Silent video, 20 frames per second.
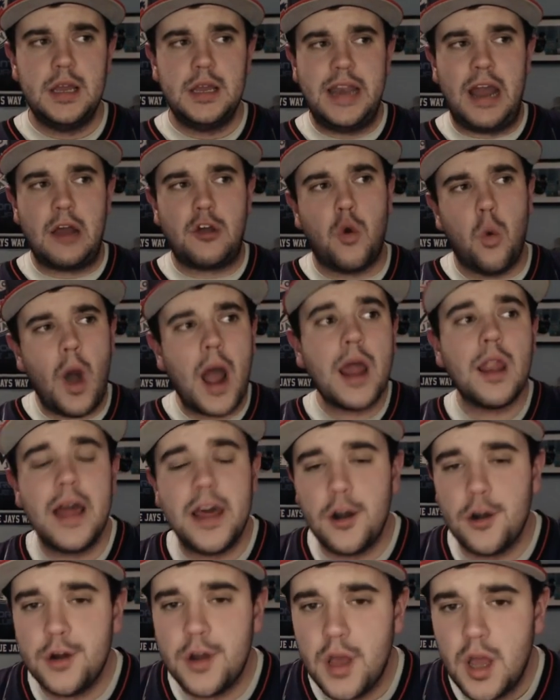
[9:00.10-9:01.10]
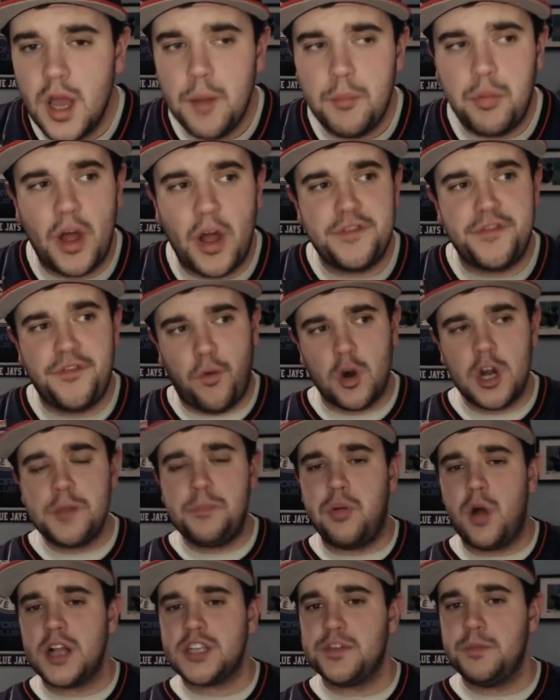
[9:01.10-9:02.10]
Now, Kawhi Leonard played
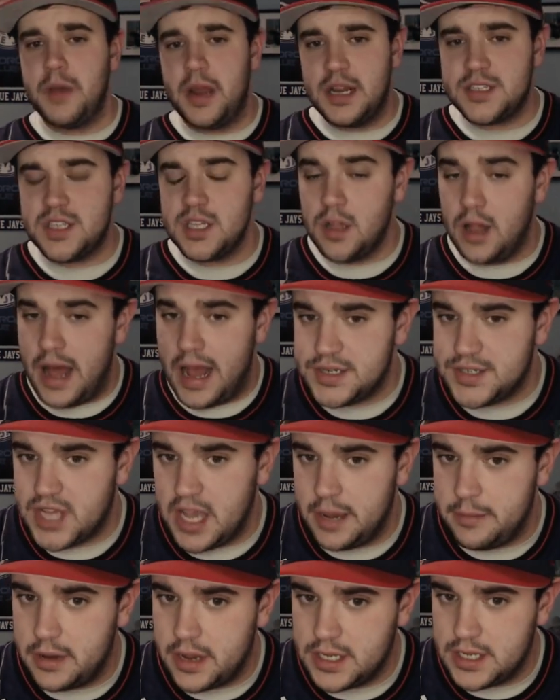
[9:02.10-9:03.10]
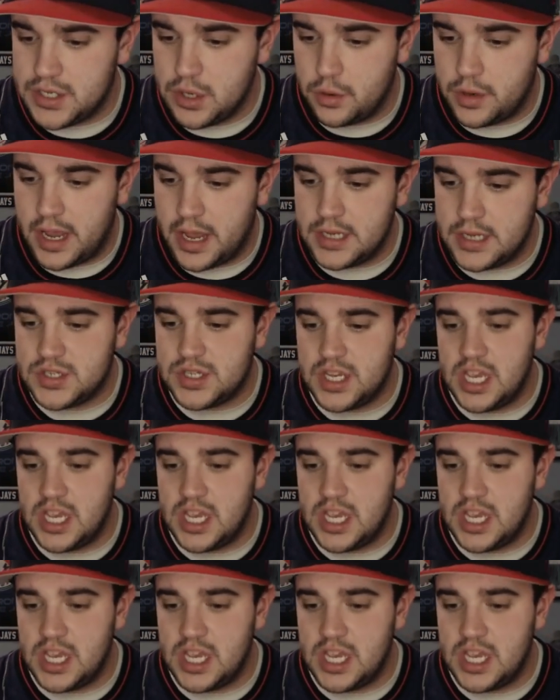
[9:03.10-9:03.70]
40-plus minutes in the last game against OKC.